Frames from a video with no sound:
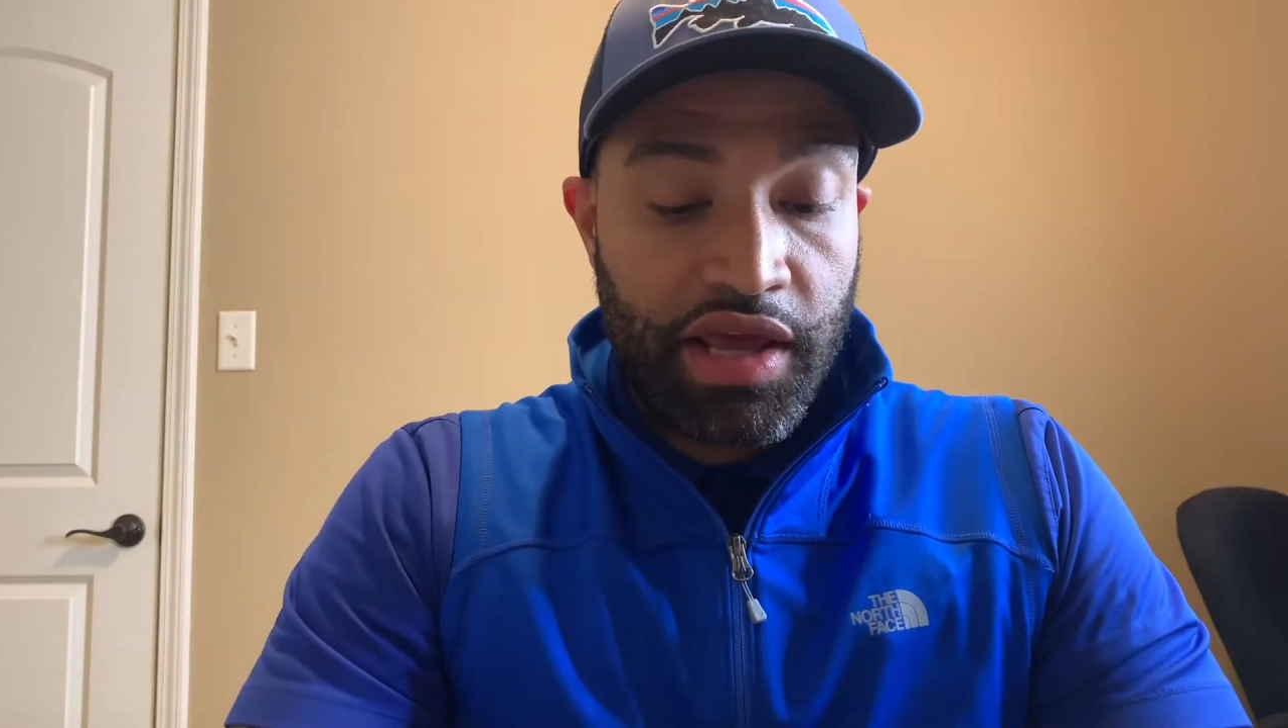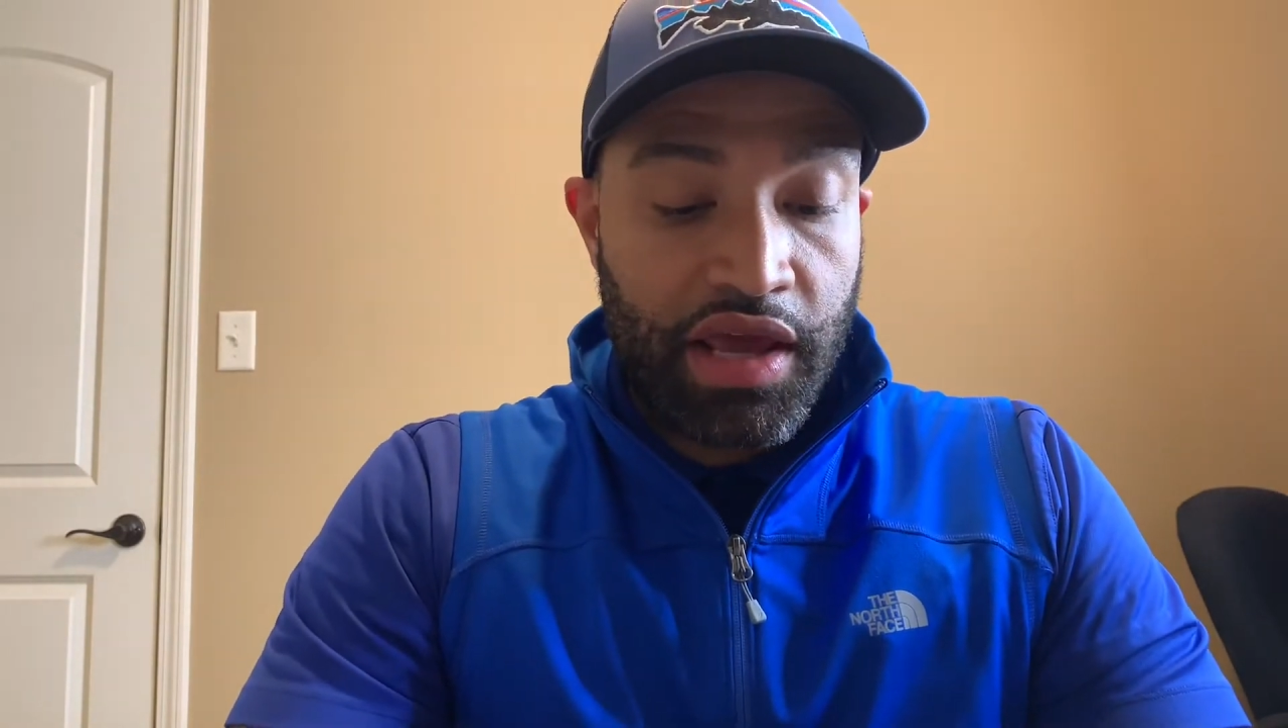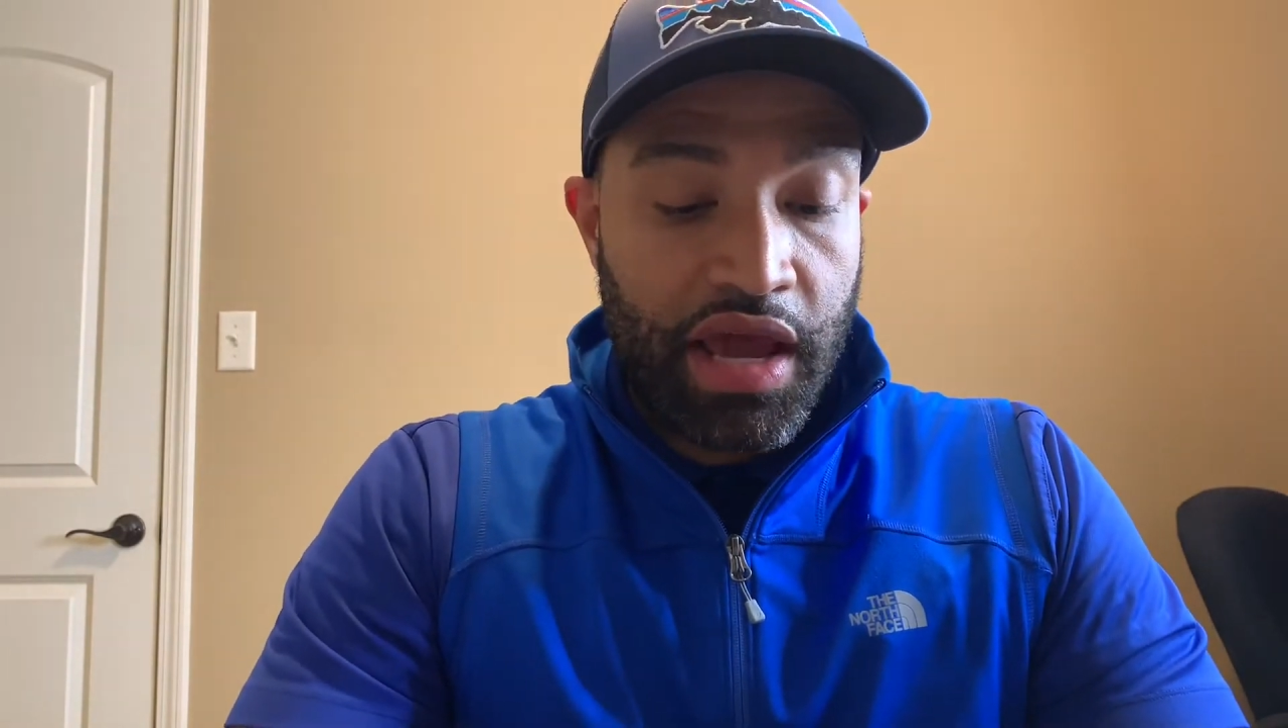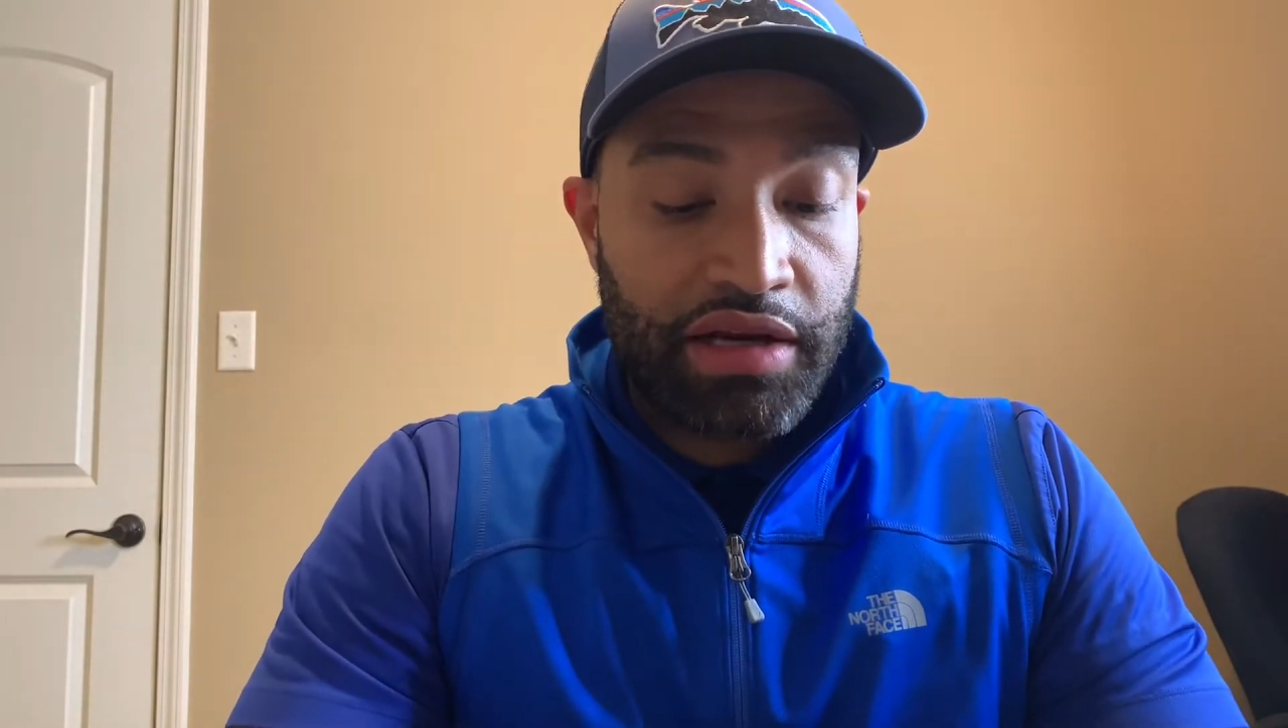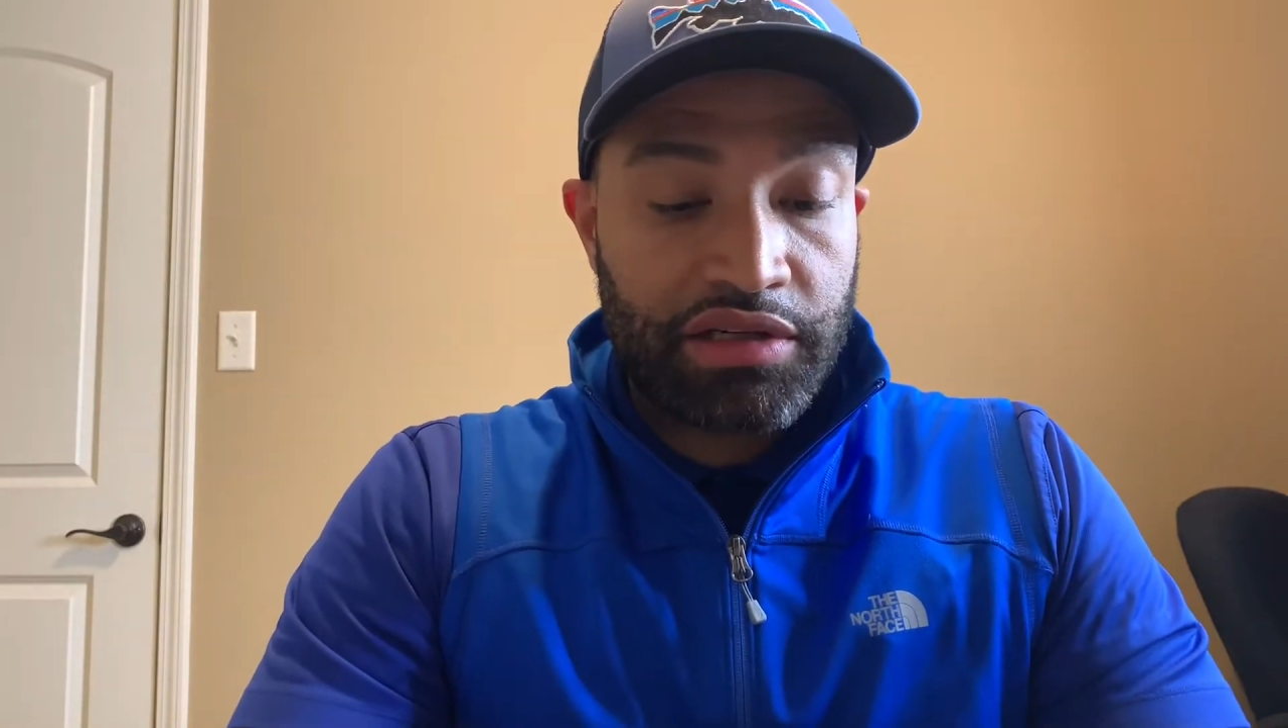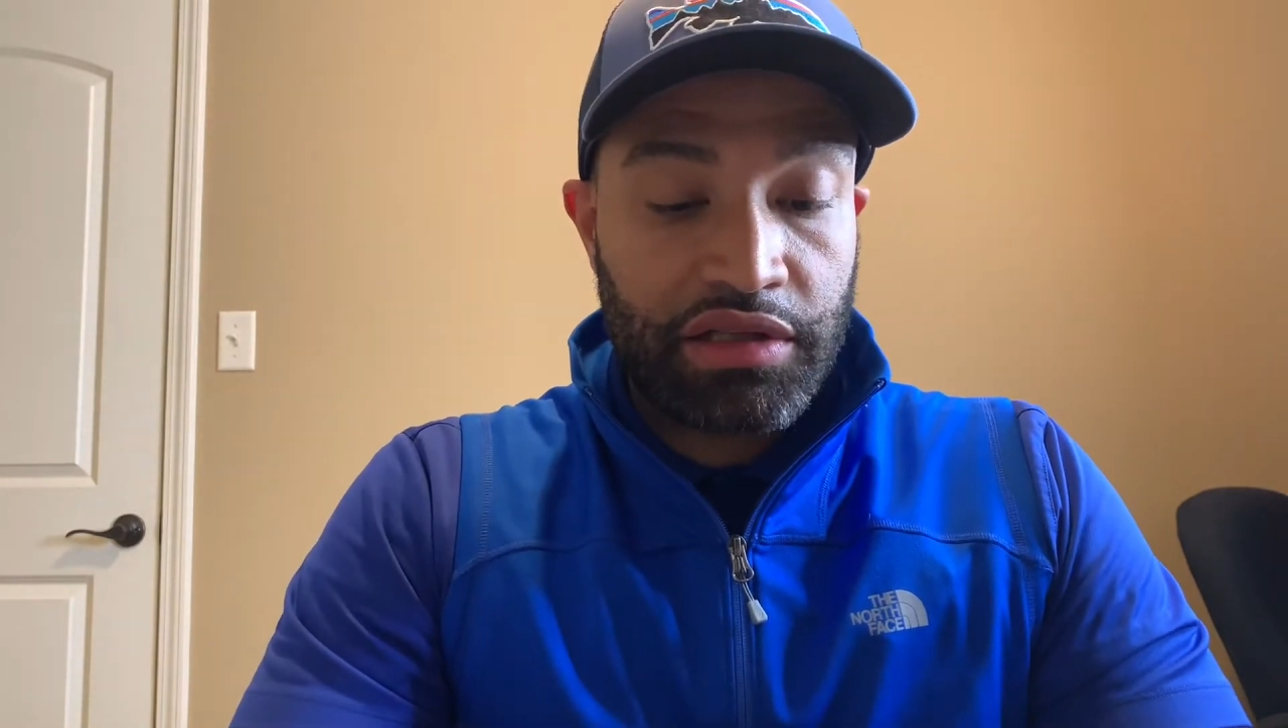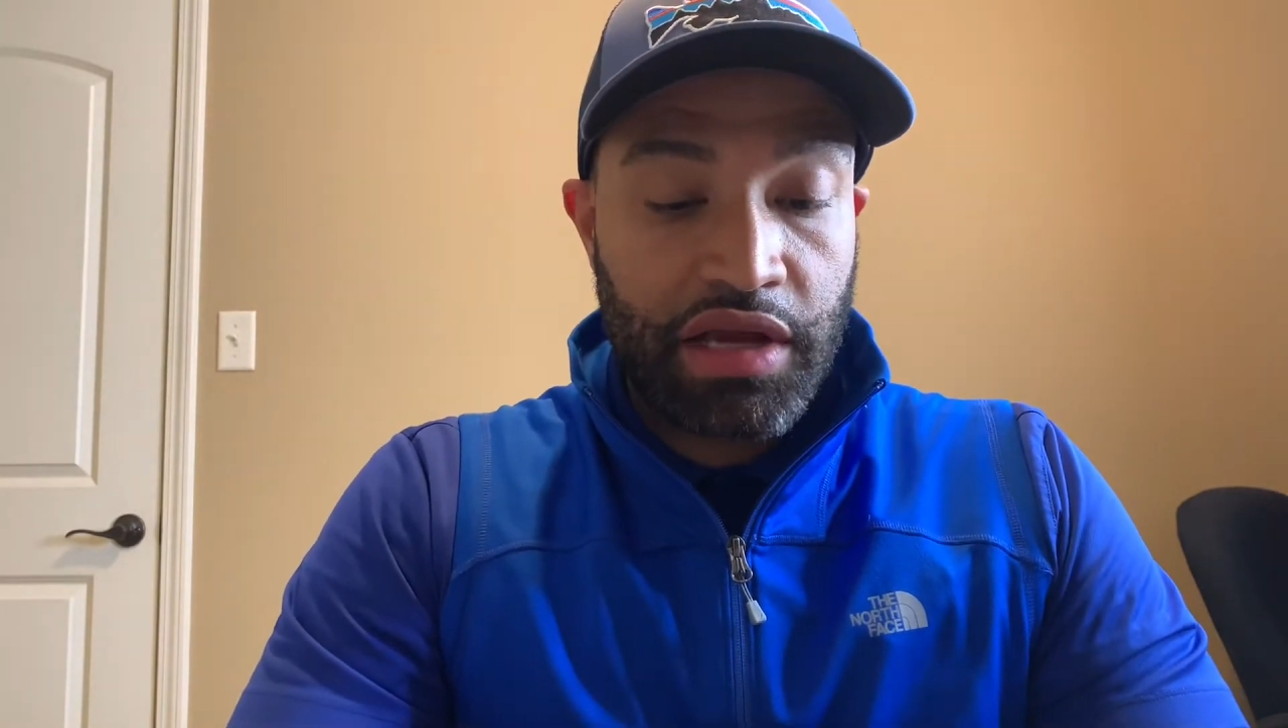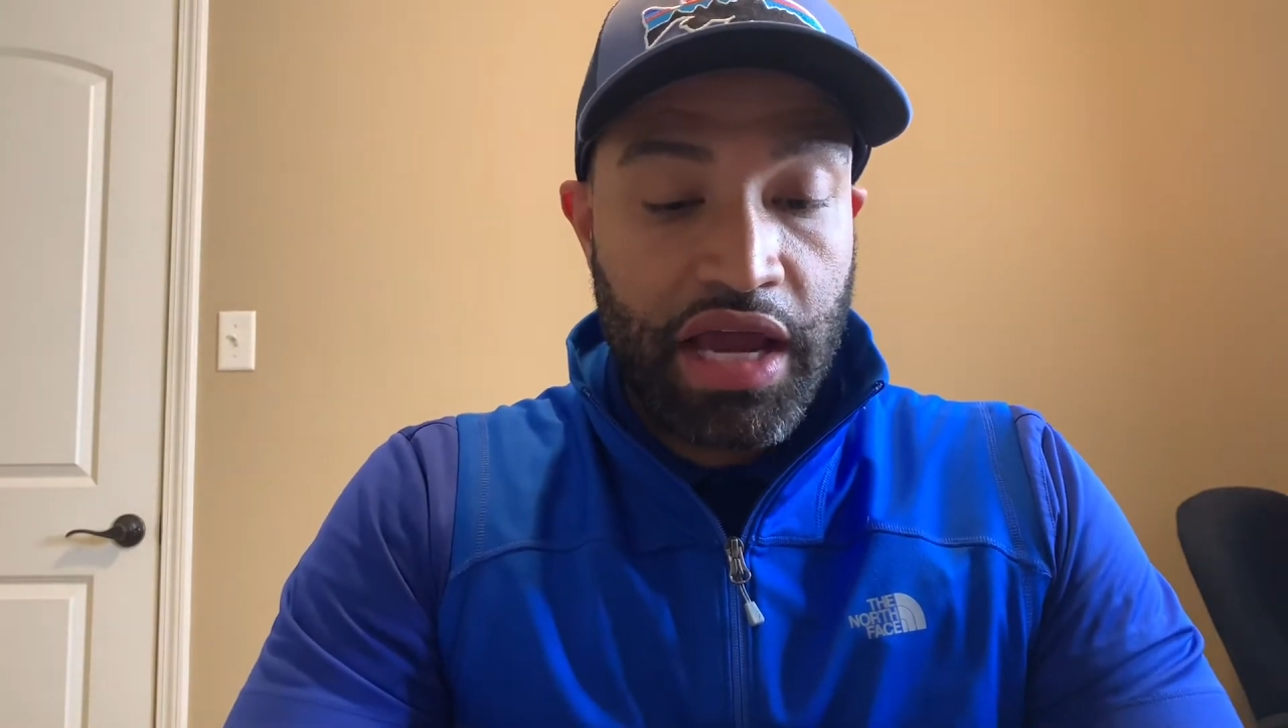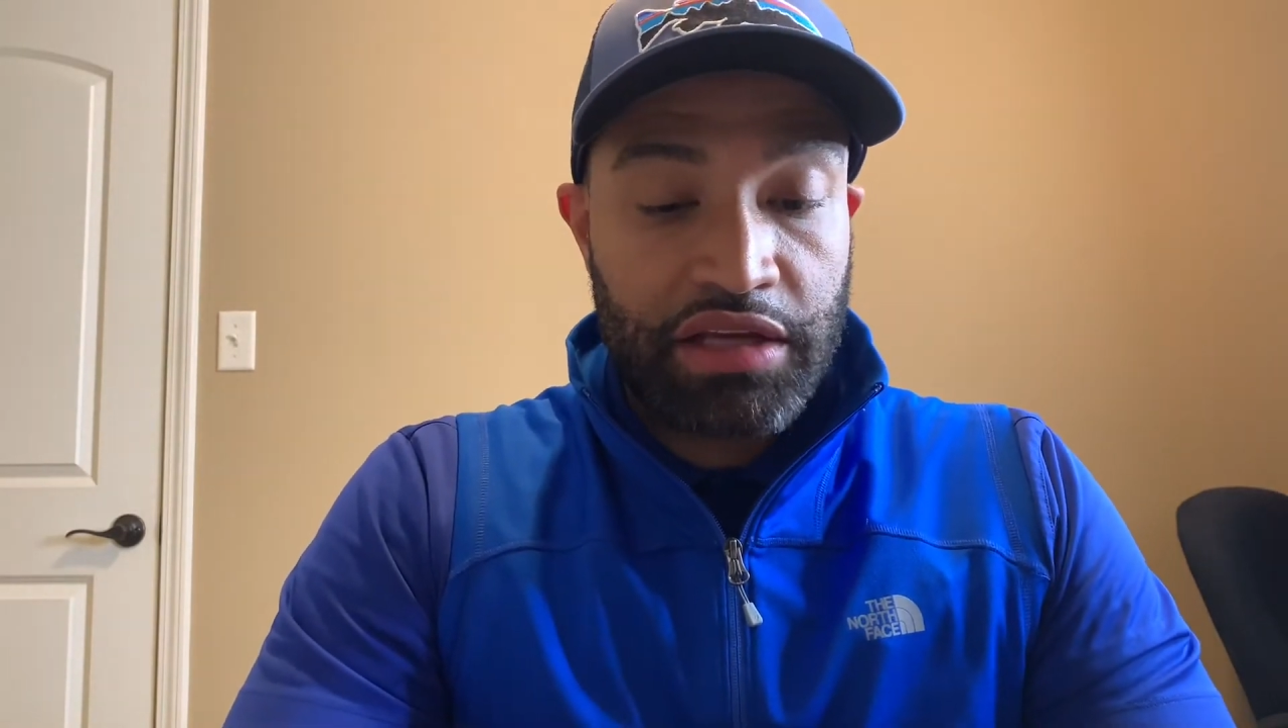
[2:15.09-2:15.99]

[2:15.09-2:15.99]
they actually